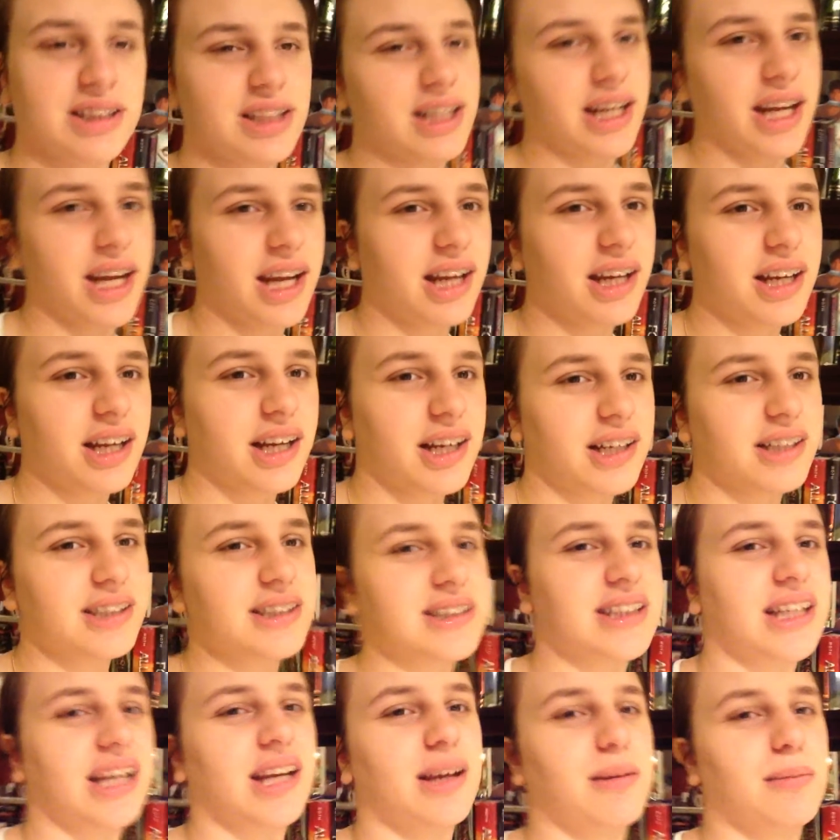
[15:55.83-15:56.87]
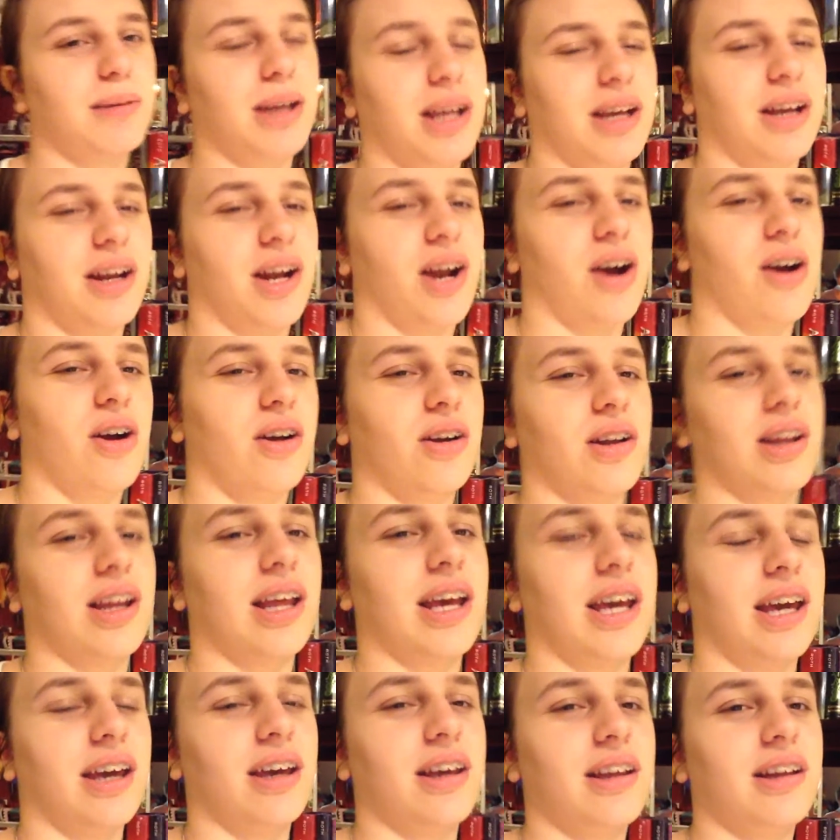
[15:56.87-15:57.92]
Katie and Damien are
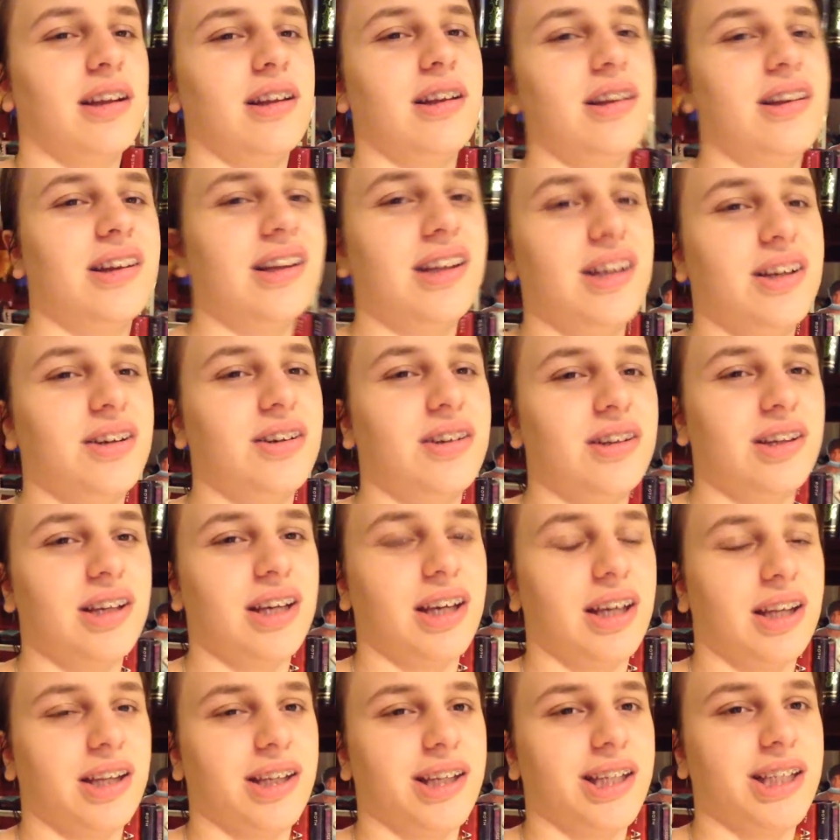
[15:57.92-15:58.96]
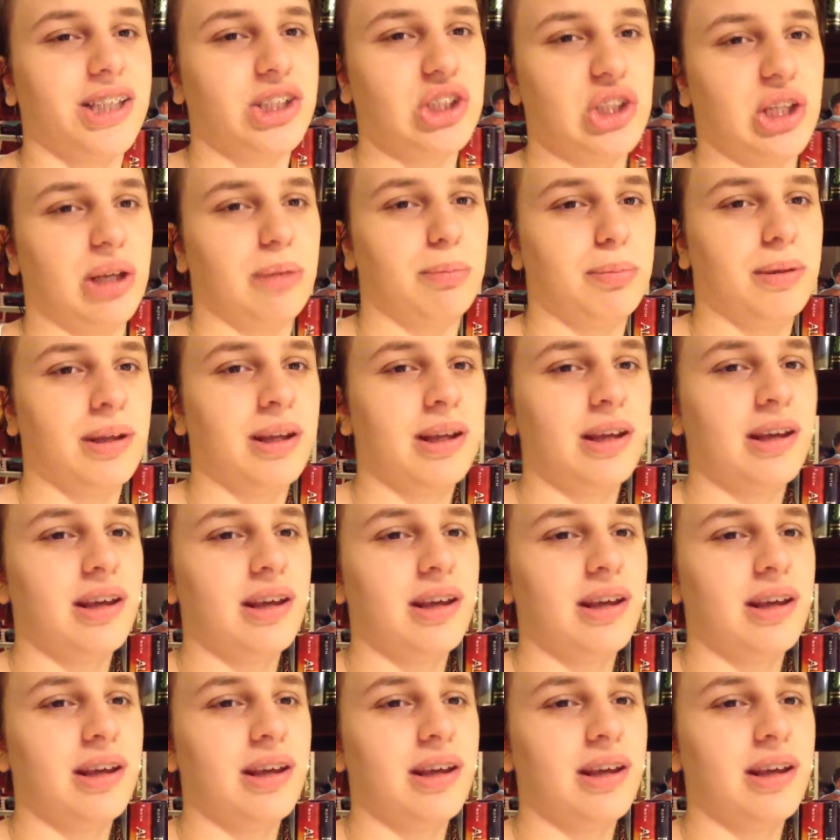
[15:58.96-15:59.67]
like literally the ship.